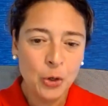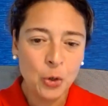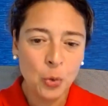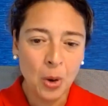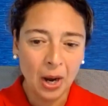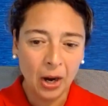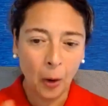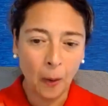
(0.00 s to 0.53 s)
to
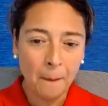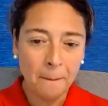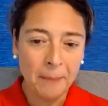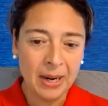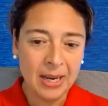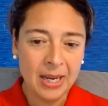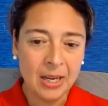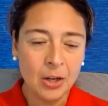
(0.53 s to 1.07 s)
a
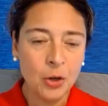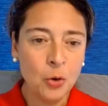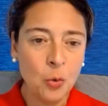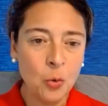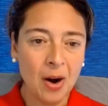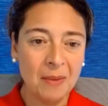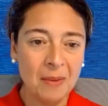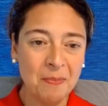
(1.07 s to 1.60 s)
company you
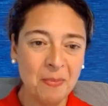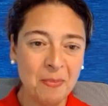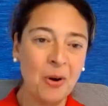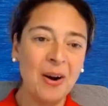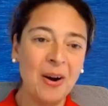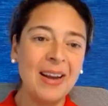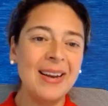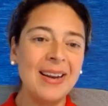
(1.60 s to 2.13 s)
are
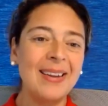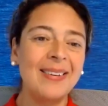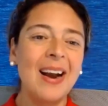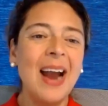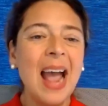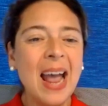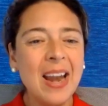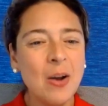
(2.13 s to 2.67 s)
employed? Is
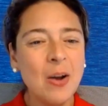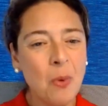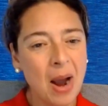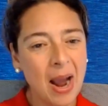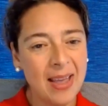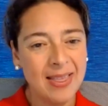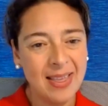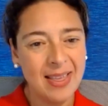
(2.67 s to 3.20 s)
there any
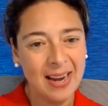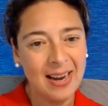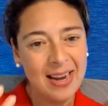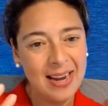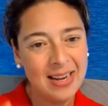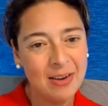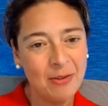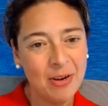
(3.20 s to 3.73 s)
way that an
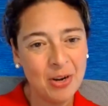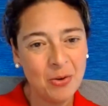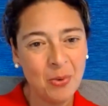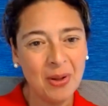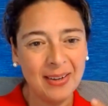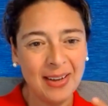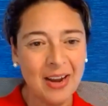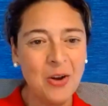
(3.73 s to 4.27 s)

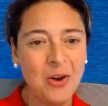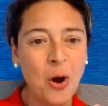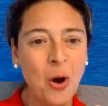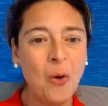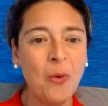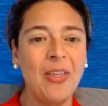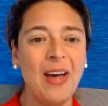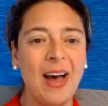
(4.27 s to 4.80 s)
individual can
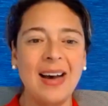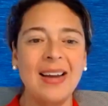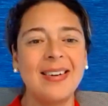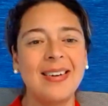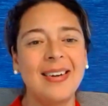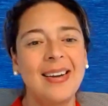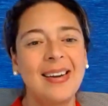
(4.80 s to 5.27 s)
know that?